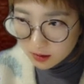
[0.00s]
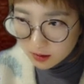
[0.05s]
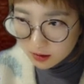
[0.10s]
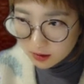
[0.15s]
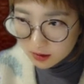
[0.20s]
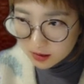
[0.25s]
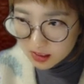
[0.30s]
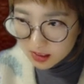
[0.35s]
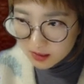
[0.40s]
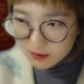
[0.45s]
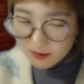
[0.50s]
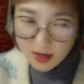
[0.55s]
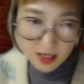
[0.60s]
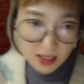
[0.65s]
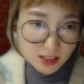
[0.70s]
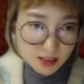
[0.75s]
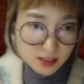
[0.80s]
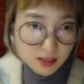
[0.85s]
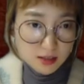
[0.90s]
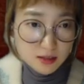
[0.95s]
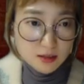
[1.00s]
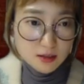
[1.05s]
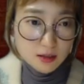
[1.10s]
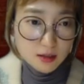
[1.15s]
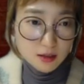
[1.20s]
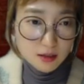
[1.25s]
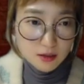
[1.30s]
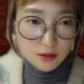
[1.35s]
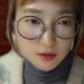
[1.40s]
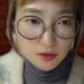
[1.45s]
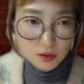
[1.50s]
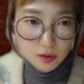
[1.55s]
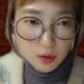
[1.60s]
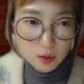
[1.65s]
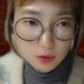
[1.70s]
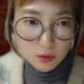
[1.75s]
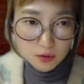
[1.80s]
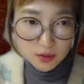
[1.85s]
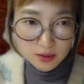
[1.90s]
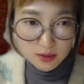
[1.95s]
divided.
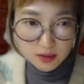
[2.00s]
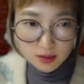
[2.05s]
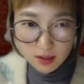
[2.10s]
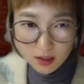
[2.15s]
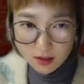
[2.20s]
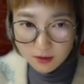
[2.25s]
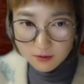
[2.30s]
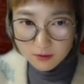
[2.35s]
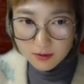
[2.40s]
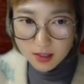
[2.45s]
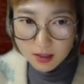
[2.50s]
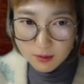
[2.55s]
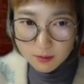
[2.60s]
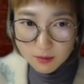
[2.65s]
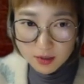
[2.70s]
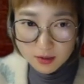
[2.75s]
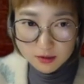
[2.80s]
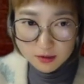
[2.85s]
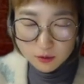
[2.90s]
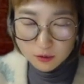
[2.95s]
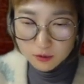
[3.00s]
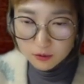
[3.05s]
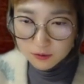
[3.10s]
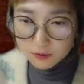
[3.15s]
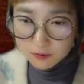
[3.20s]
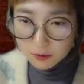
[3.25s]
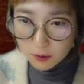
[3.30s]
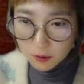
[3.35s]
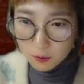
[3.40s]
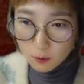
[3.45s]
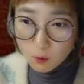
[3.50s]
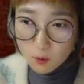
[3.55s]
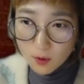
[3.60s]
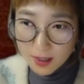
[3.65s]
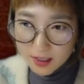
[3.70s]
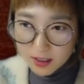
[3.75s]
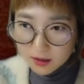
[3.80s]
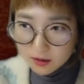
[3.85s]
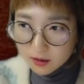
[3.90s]
So this kind of game is good for White.